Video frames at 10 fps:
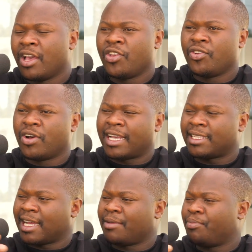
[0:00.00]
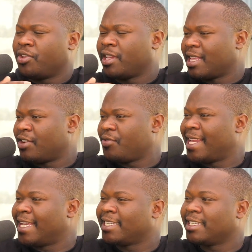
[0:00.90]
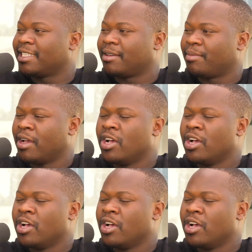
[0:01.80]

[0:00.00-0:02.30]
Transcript: You know, I start building that relationship.